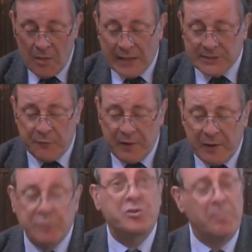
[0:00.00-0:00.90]
That's a
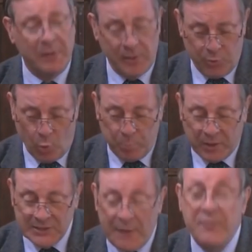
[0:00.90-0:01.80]
very troubling thought
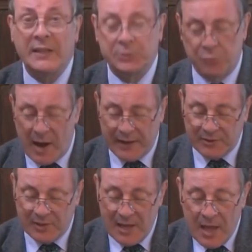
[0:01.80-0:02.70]
because if that's
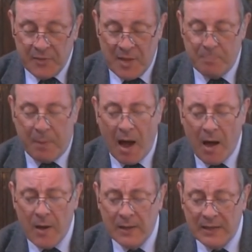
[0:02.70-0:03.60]
right, then
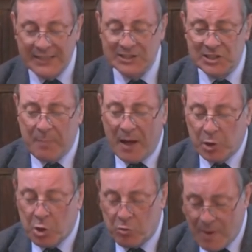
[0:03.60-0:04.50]
power isn't
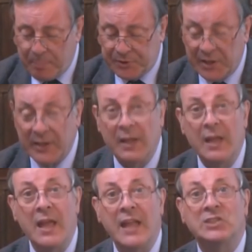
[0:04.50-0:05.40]
about corrupting,
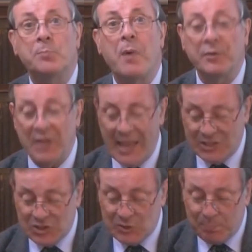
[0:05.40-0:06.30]
it's about
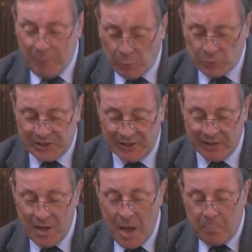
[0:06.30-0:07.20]
exposing,
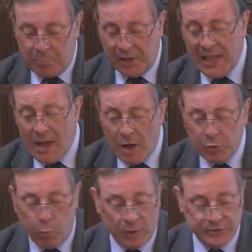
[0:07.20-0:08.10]
bringing
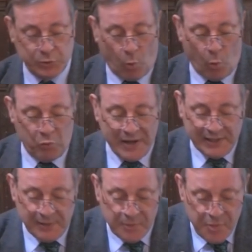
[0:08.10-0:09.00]
out what's
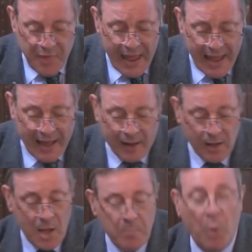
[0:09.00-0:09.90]
already there,
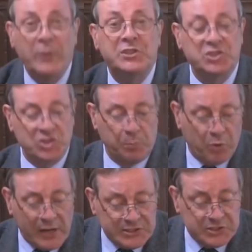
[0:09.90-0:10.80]
but which is
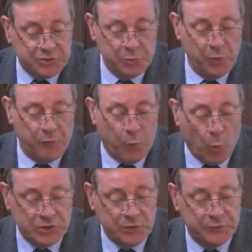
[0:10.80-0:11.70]
suppressed through the
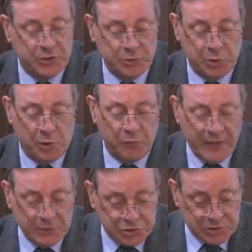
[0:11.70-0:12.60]
force of social
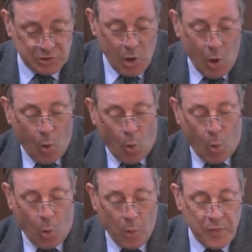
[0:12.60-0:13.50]
convention
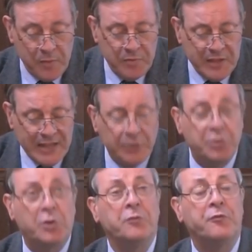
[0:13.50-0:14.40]
or the need
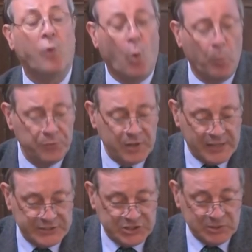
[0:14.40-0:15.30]
to conform to
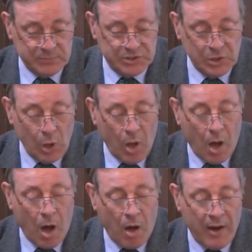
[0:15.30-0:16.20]
customs
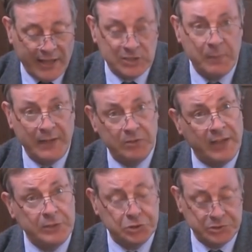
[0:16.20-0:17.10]
or
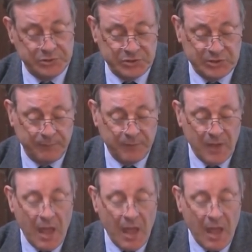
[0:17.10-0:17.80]
expectations.